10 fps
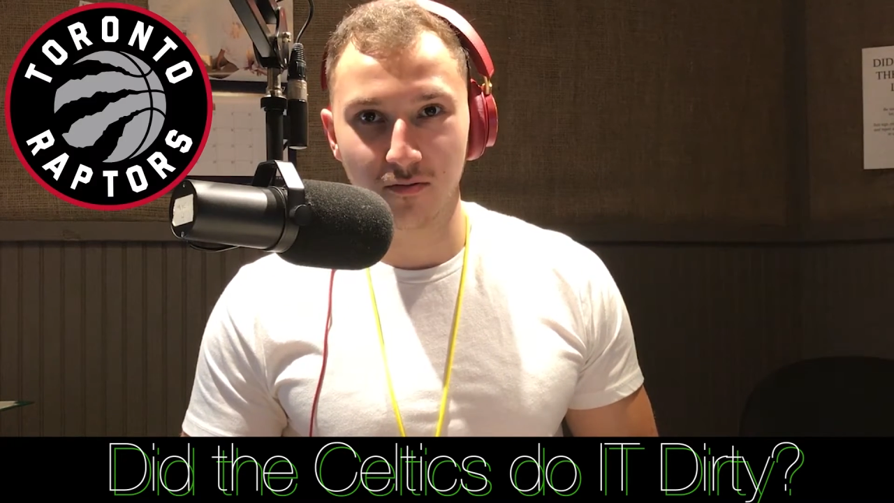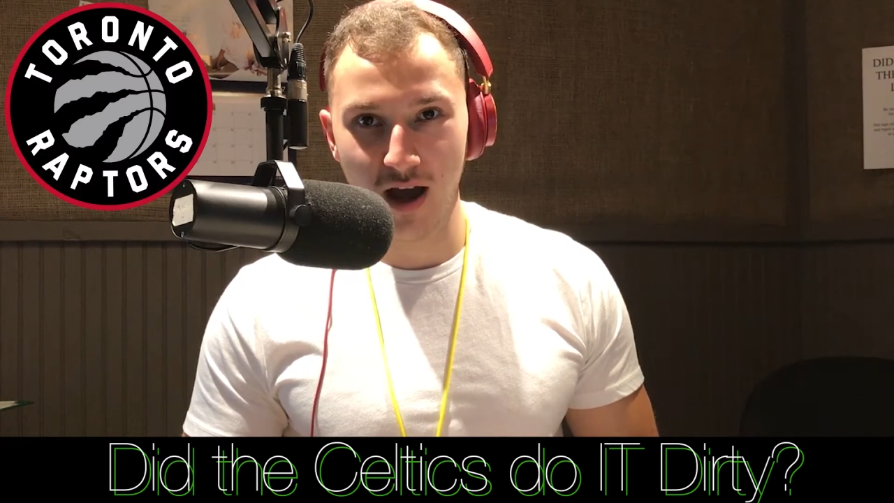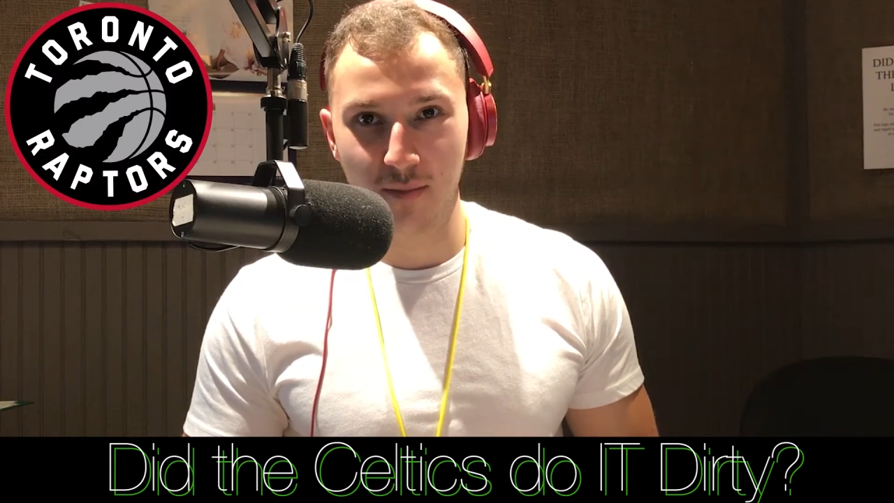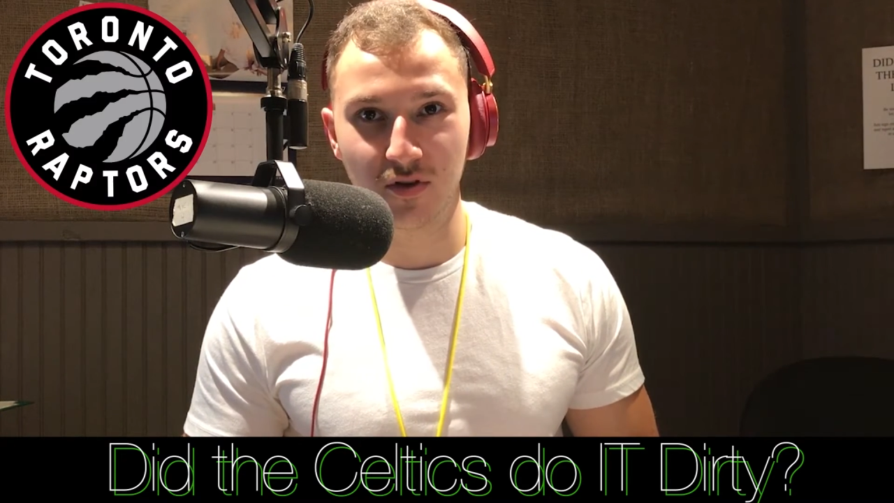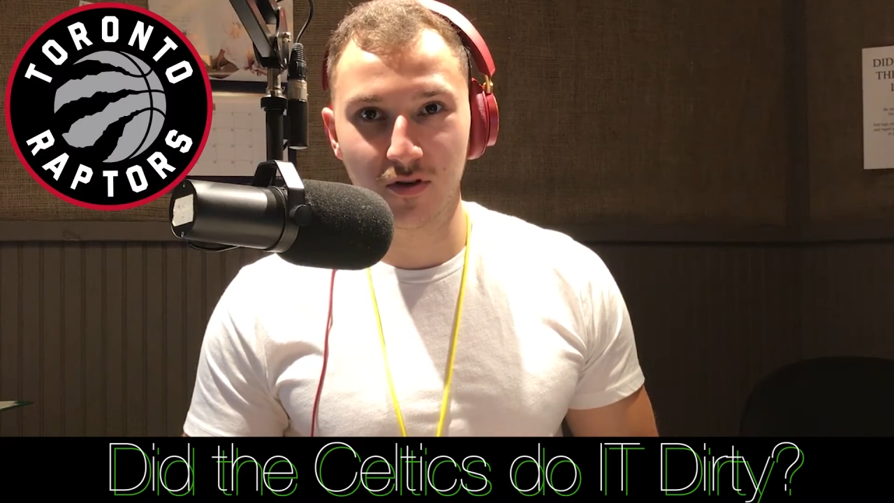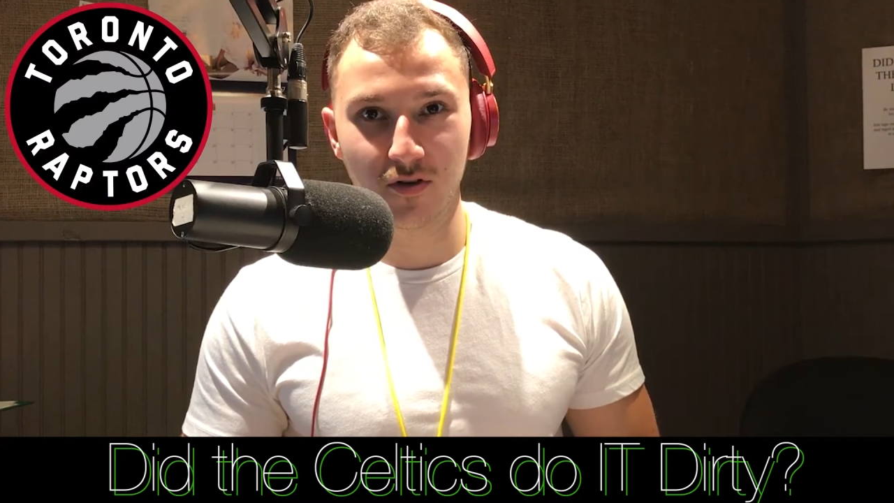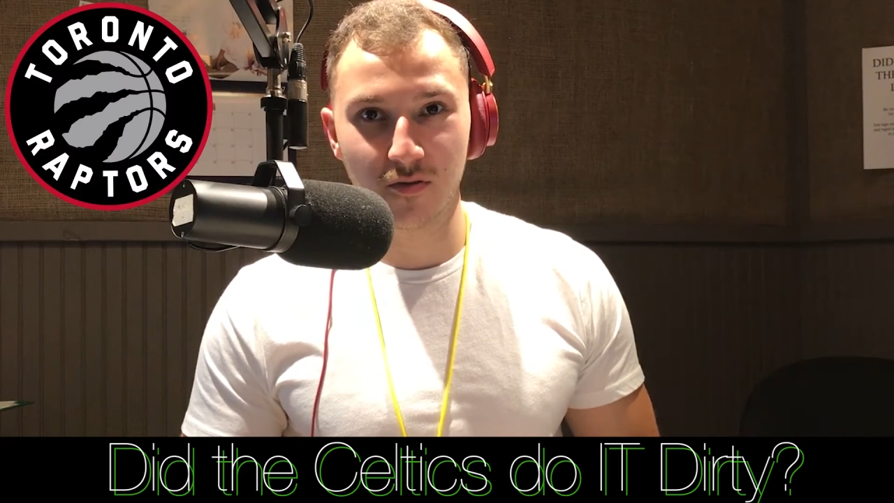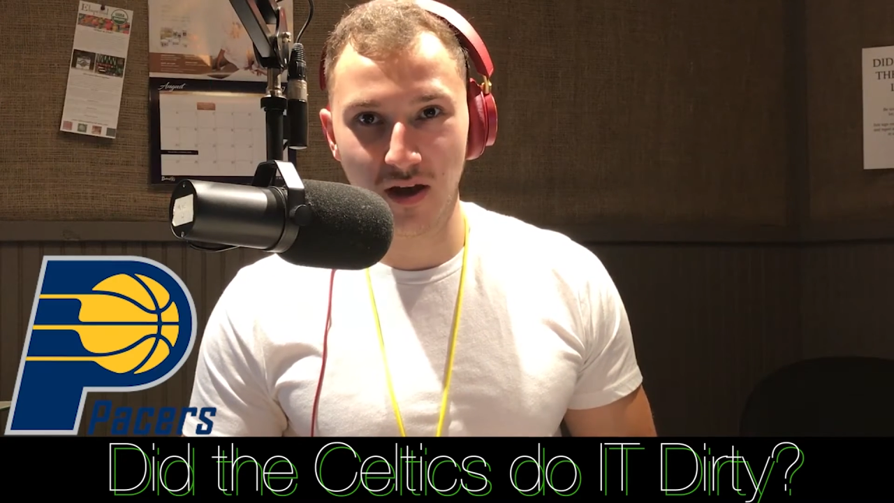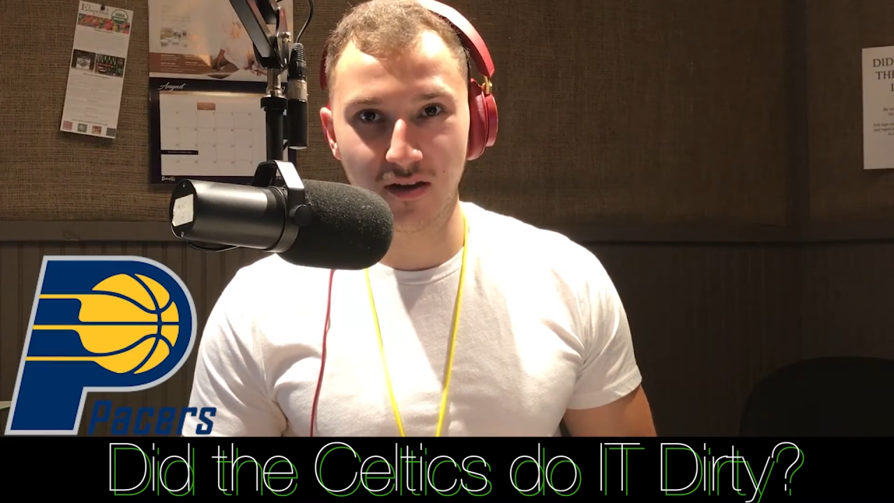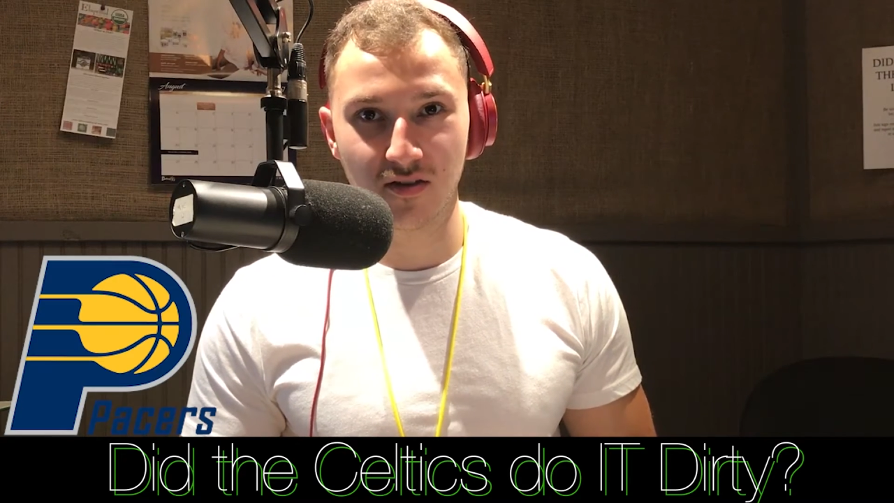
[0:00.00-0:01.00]
Raptors,
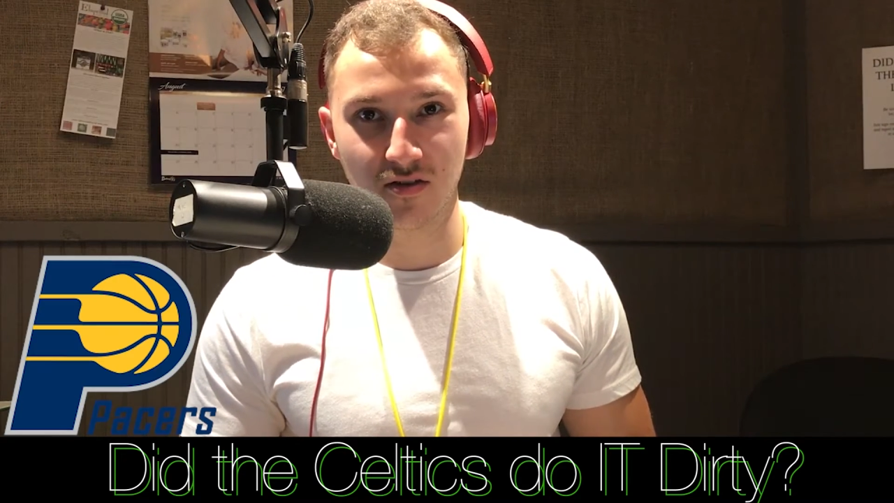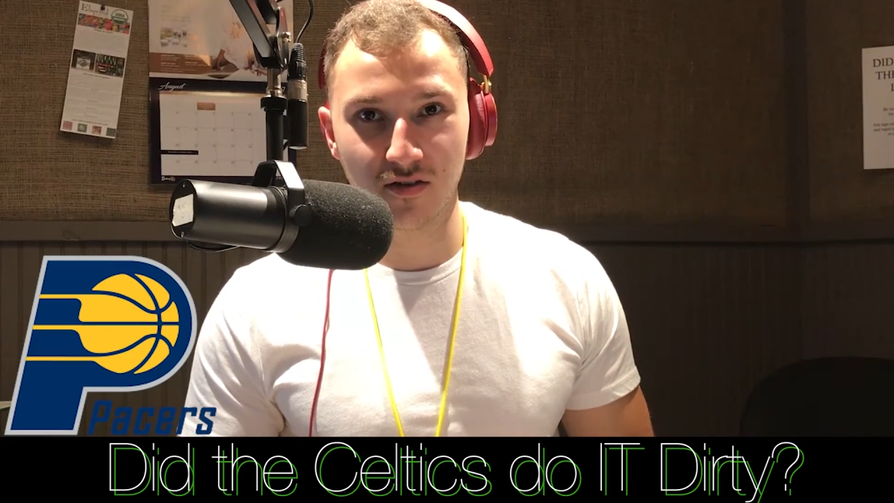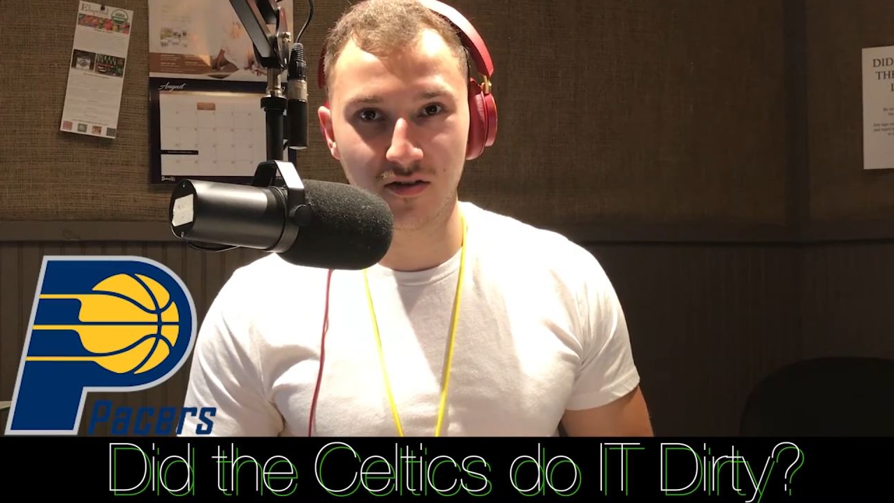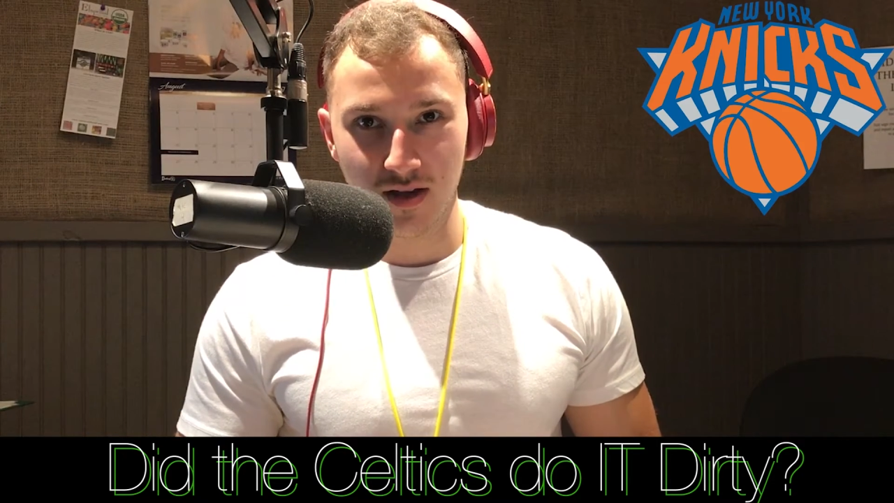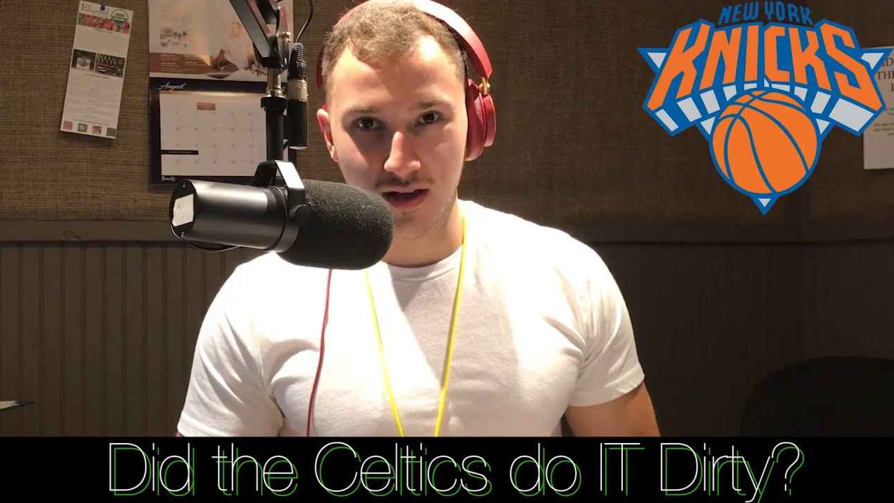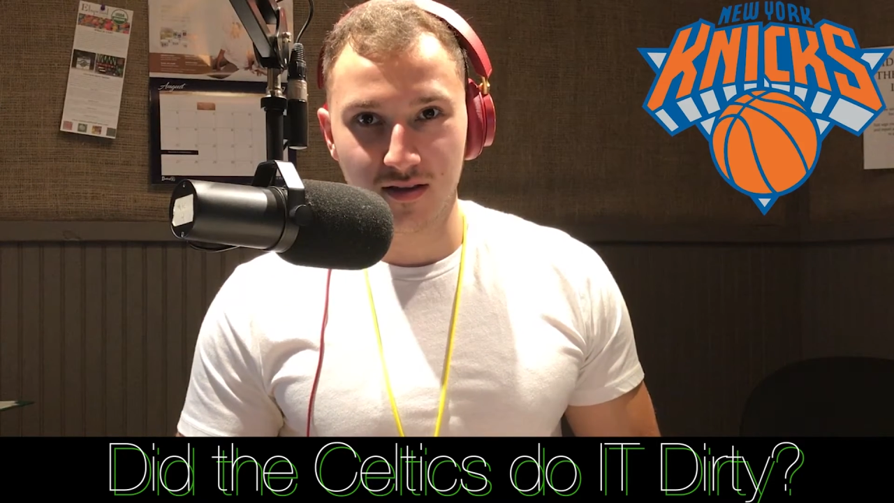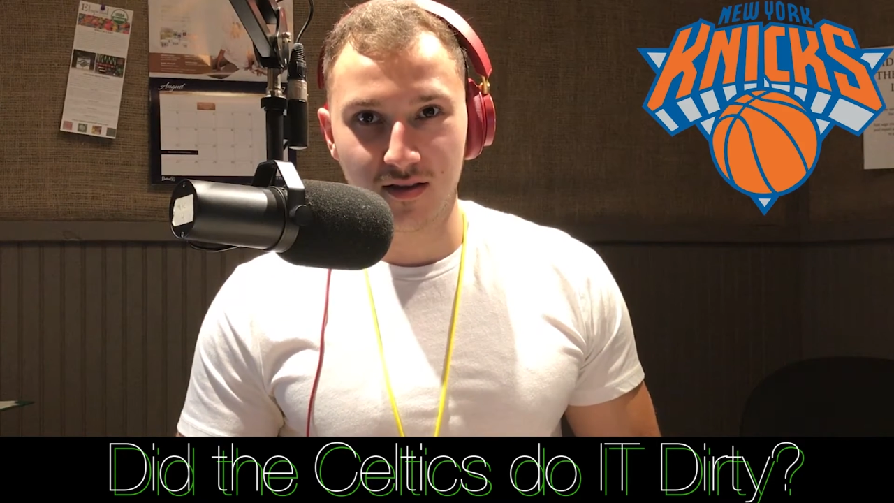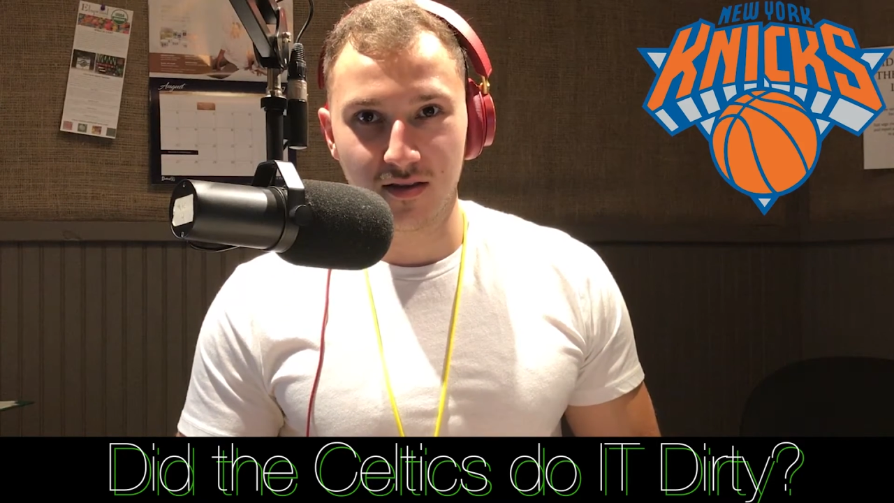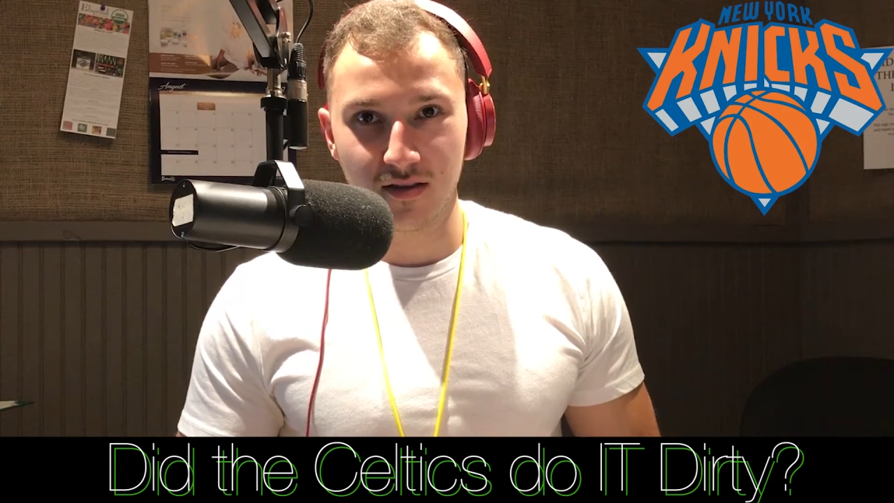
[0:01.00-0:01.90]
Pacers, Knicks,